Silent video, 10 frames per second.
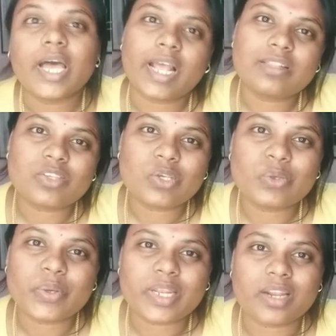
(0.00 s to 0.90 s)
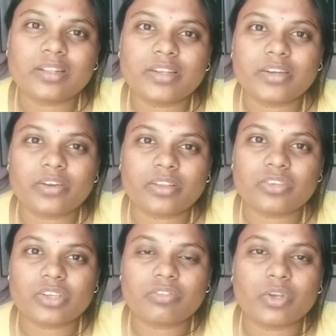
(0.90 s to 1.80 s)
I'll see you in another
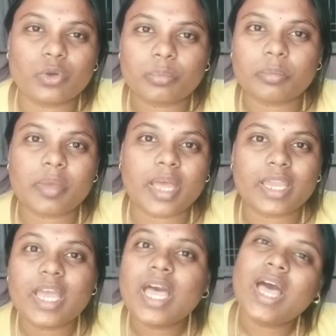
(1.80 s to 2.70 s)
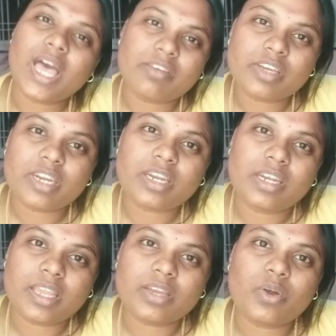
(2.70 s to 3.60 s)
interesting video. Bye bye. Have a great
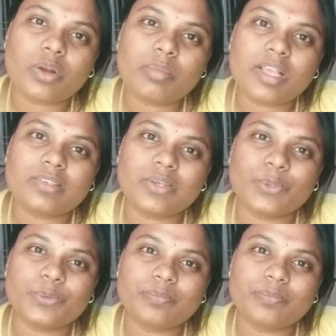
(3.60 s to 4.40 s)
day. God bless you.